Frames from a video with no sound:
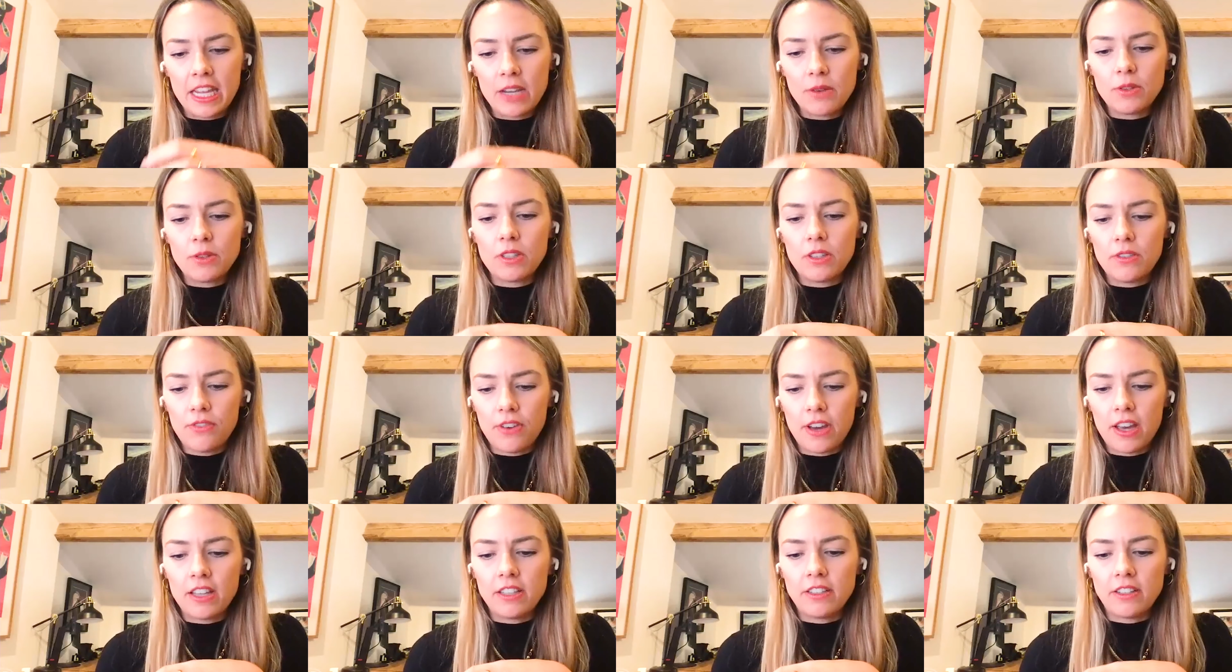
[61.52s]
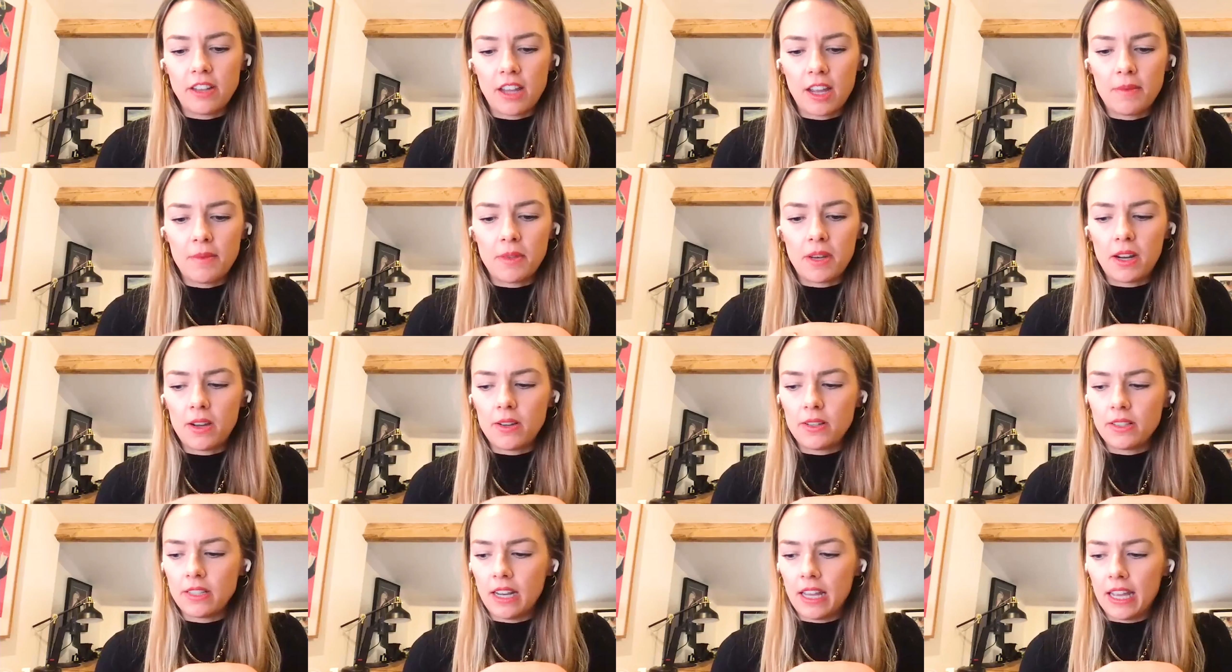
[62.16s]
it was the first time that
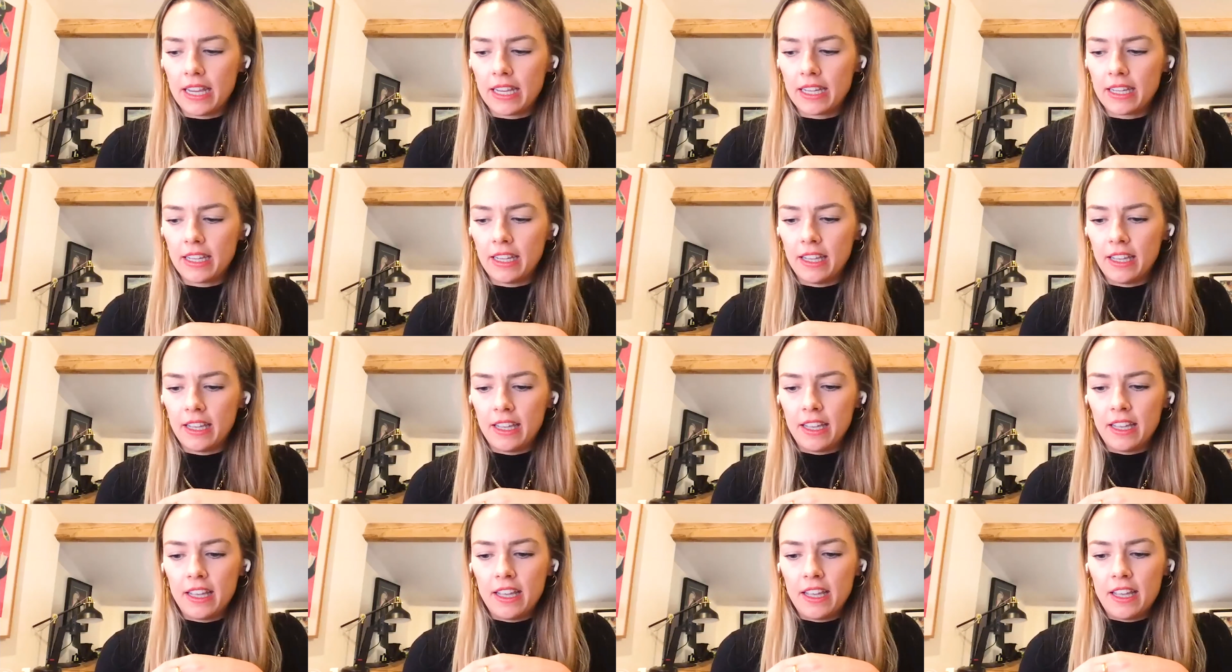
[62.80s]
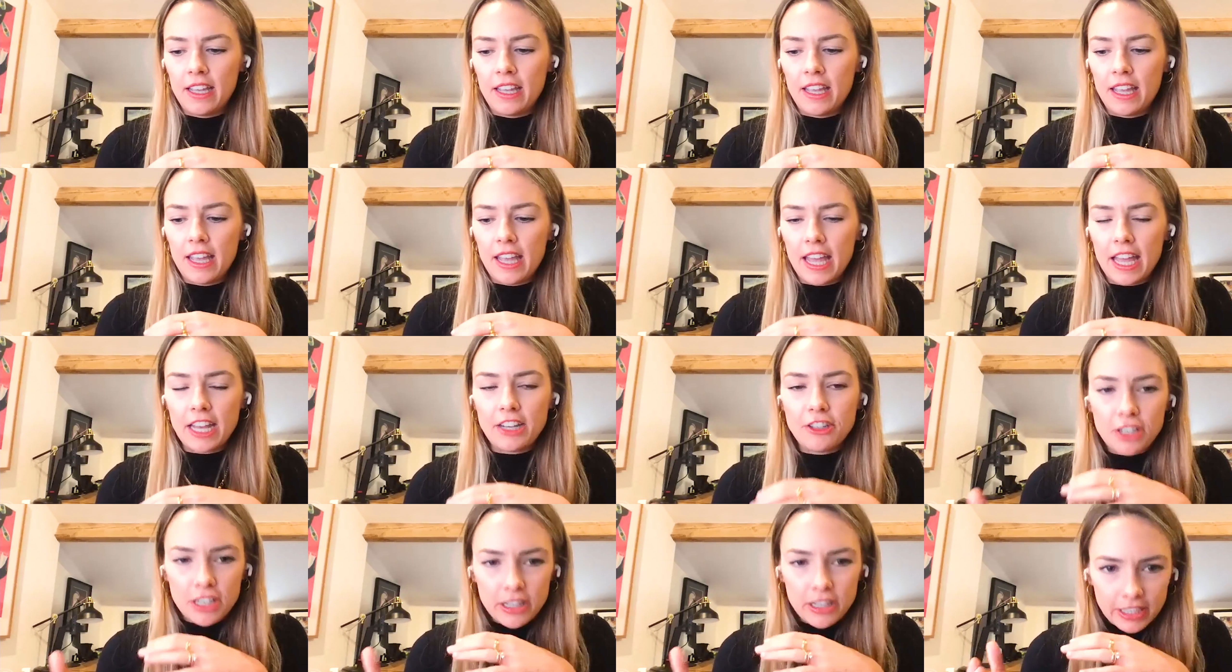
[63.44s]
I was like,
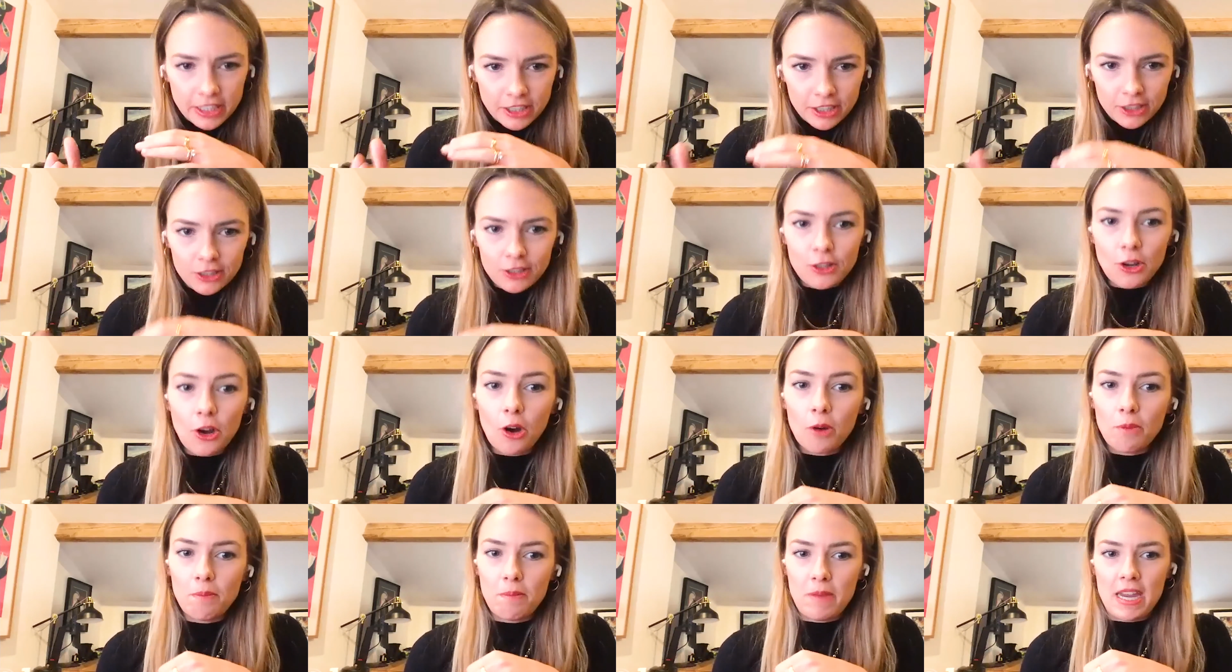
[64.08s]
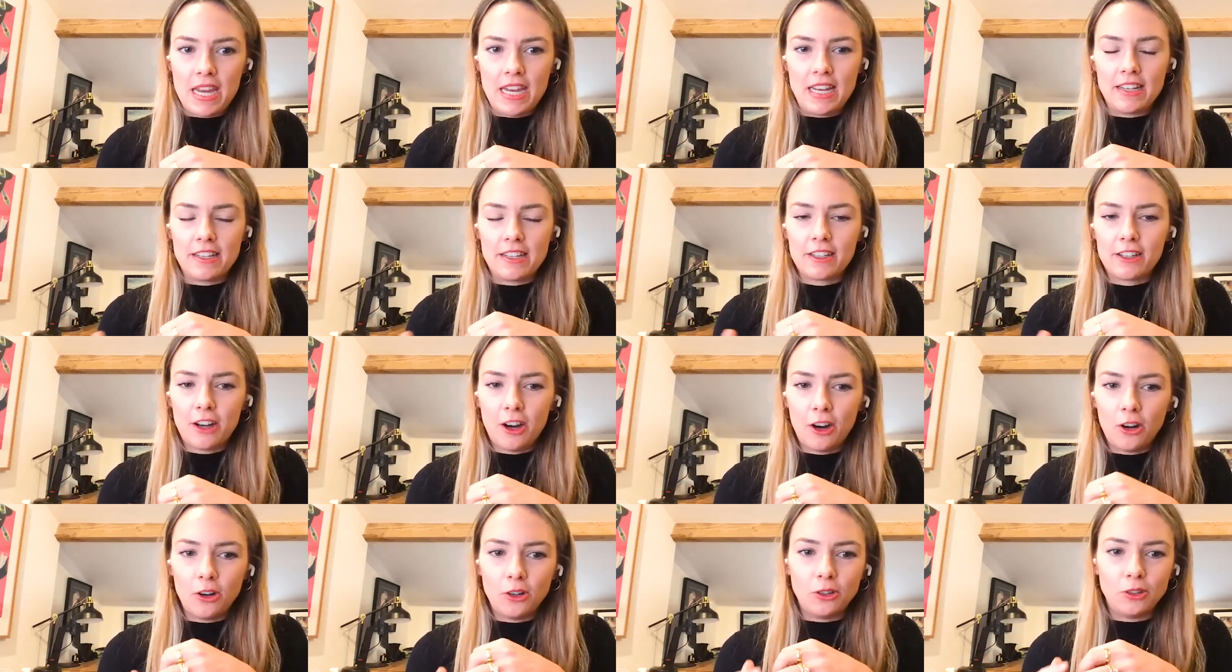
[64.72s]
engineering does not mean
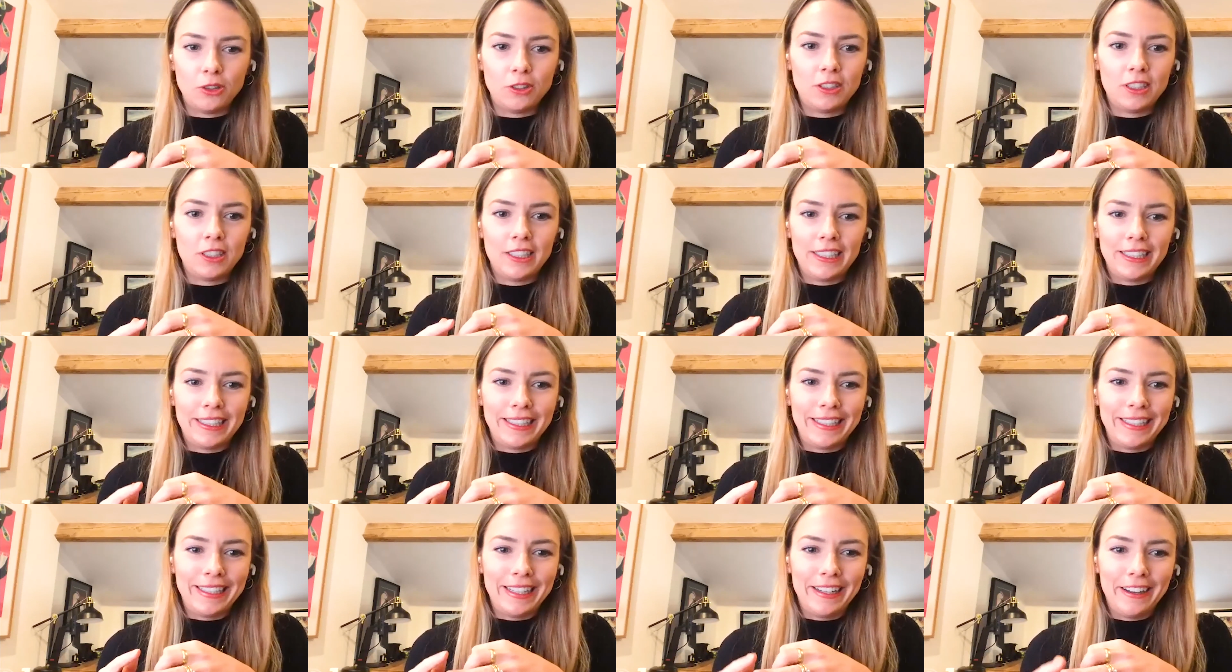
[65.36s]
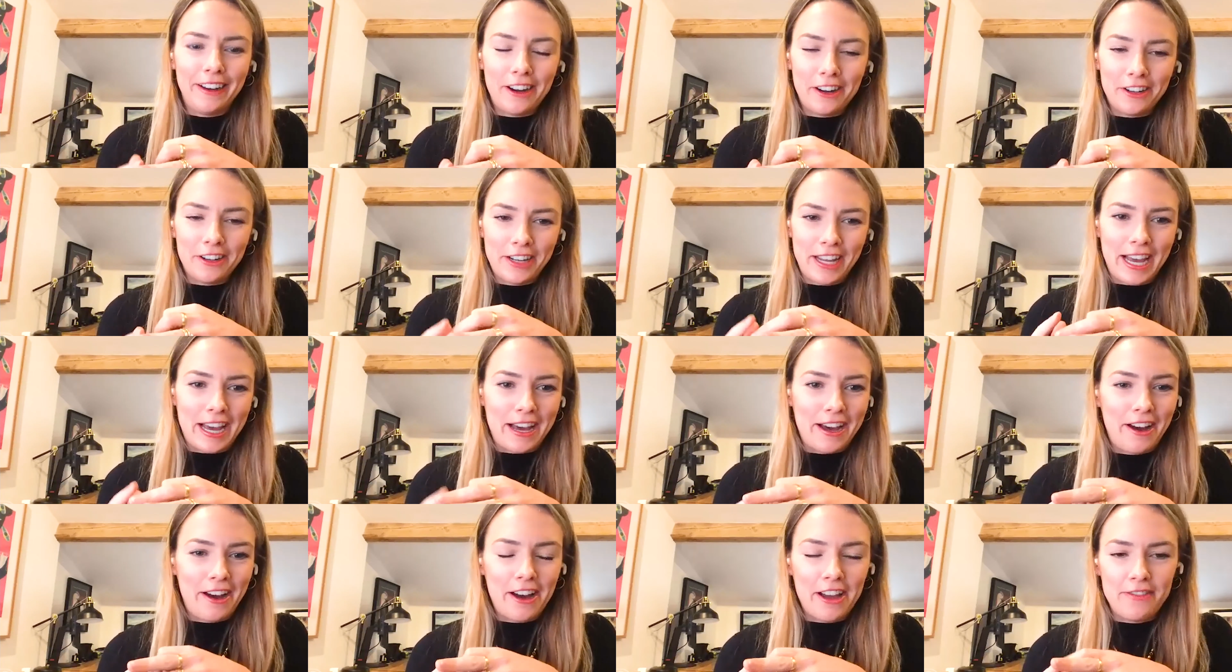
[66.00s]
cold, hard
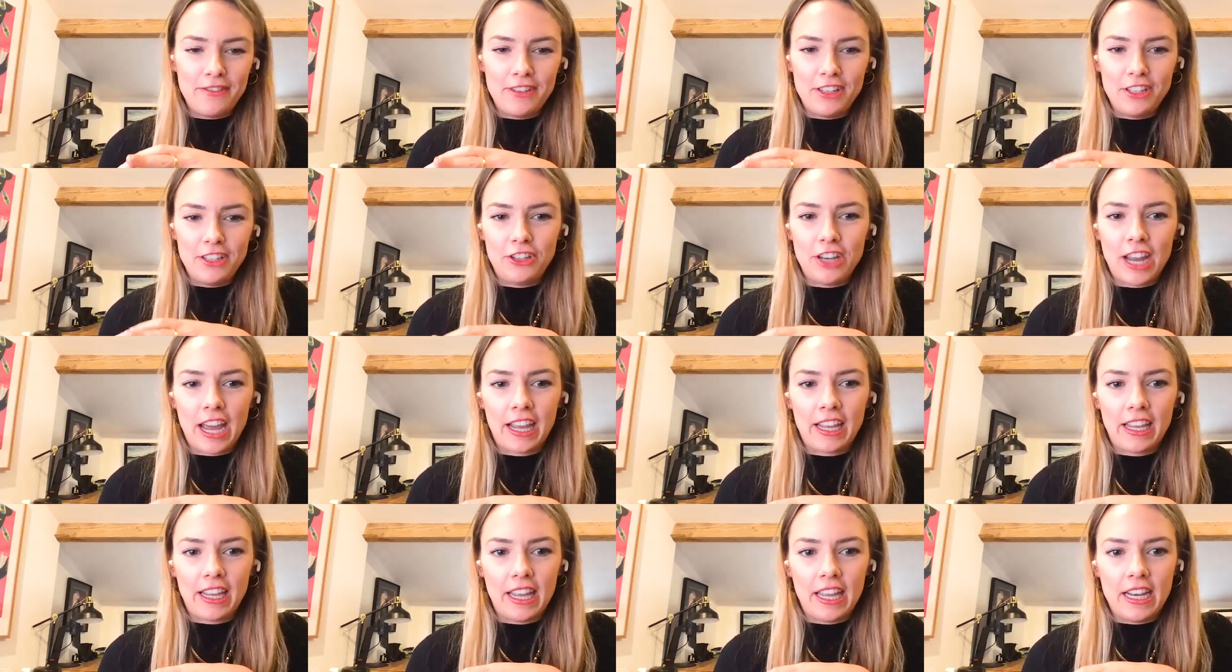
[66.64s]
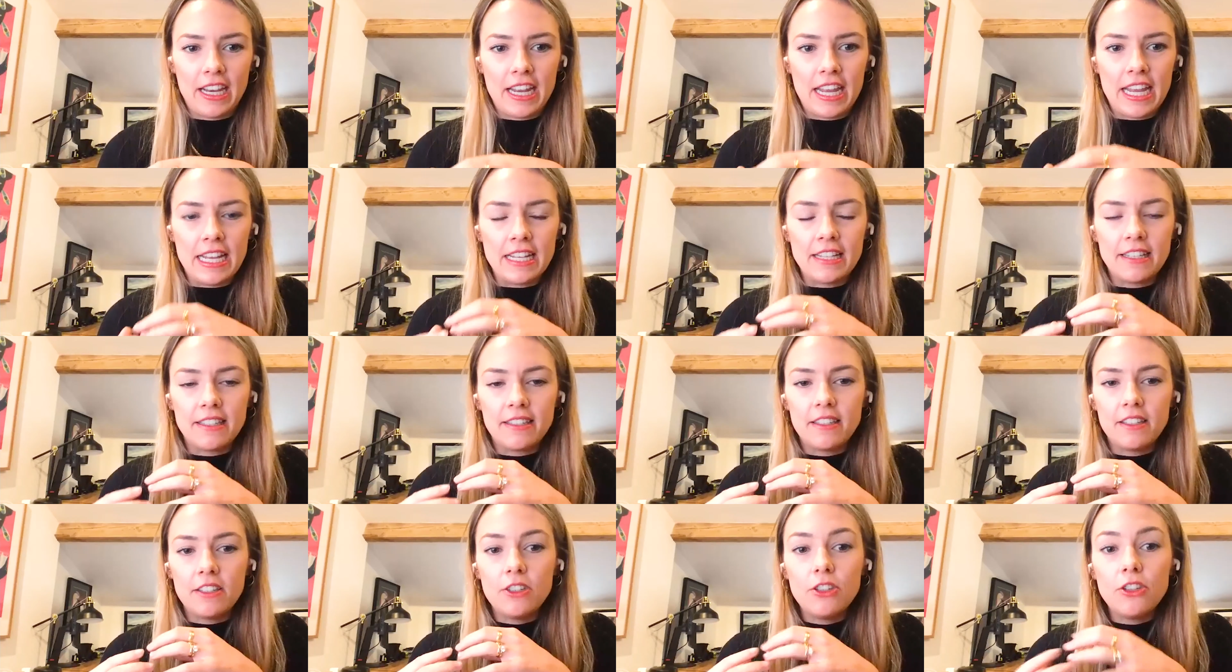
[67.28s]
hat, high-vis jacket.
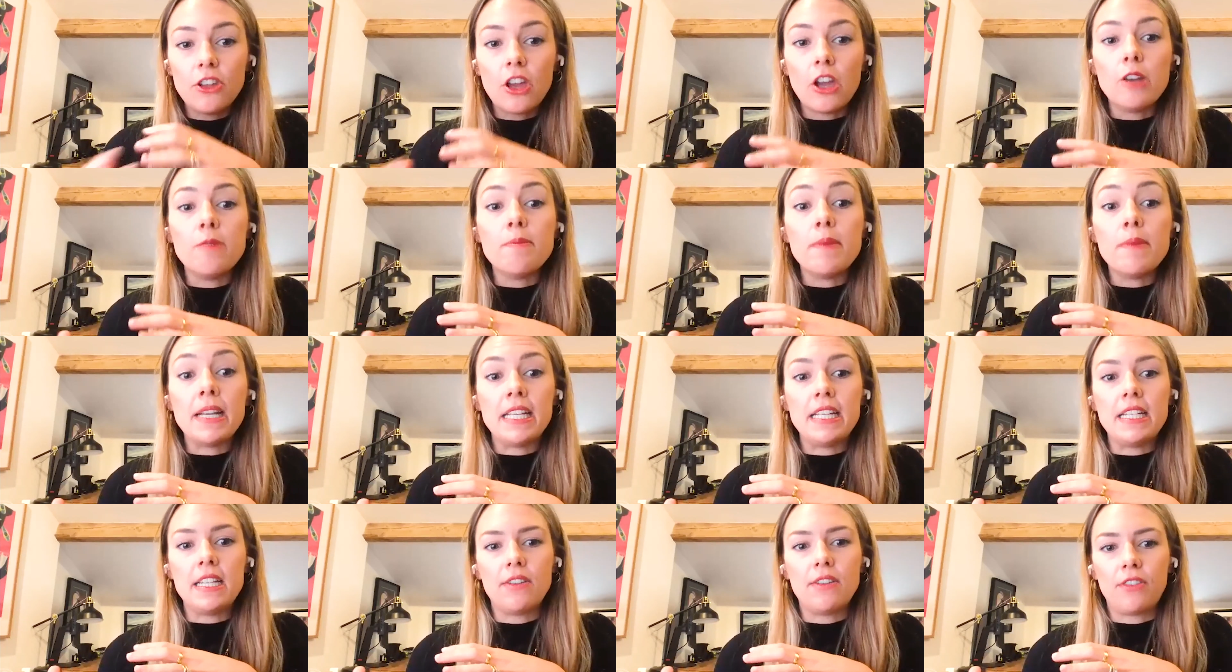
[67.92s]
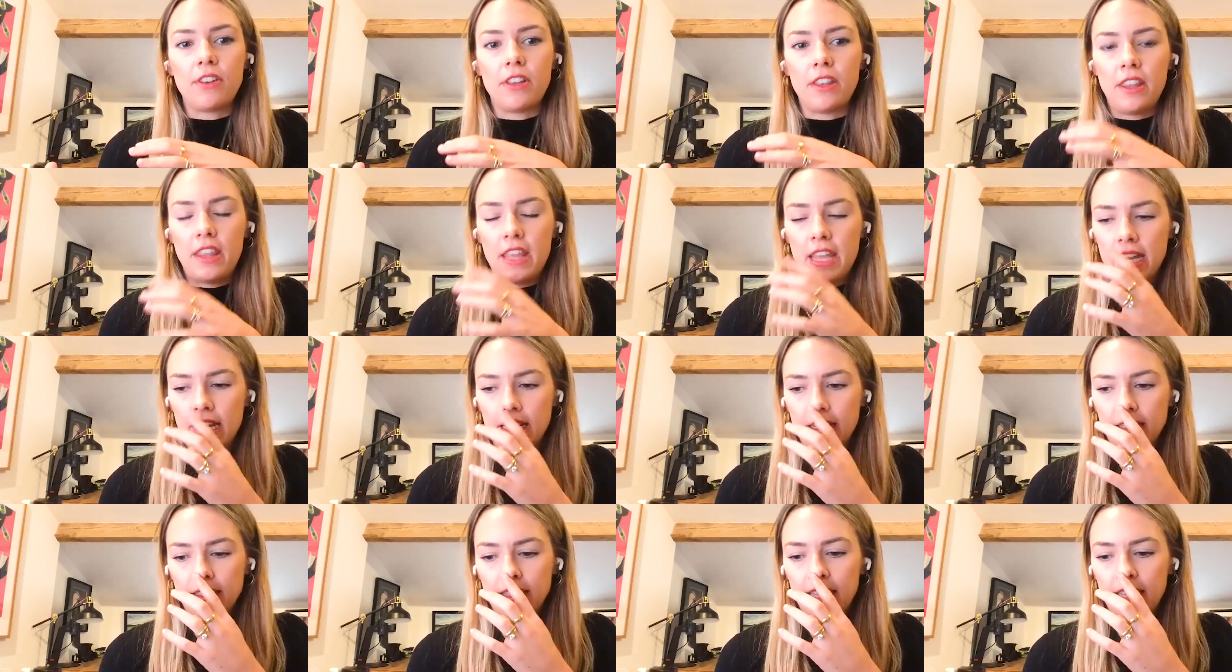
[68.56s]
It's so many different
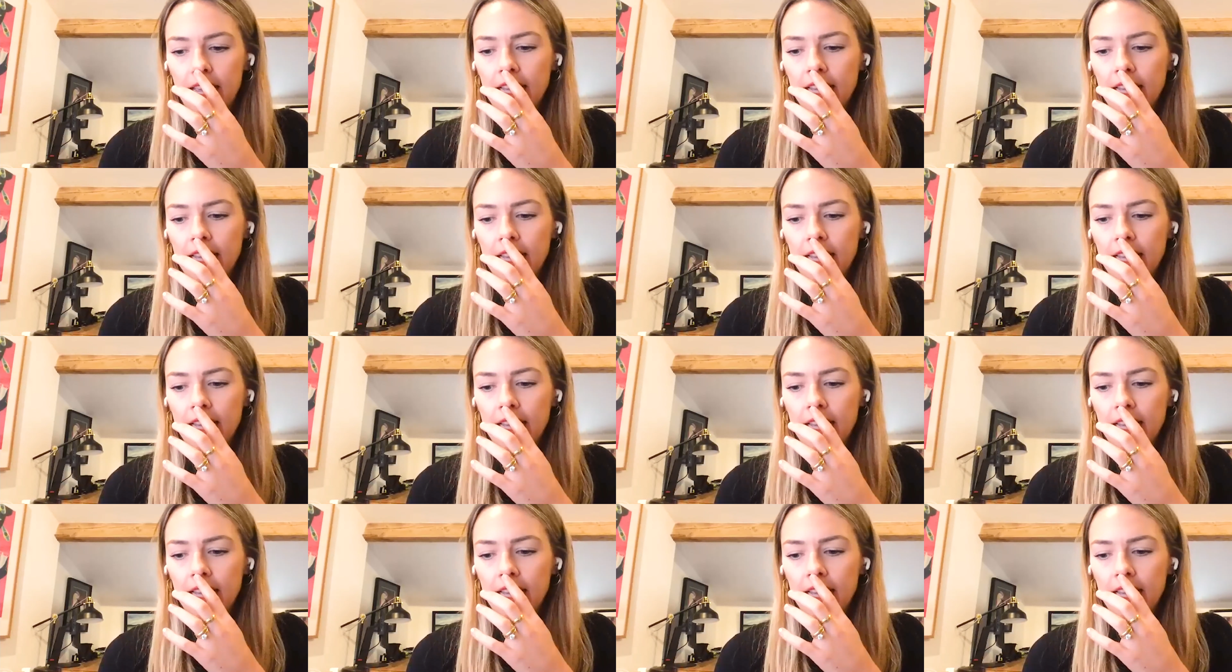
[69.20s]
things.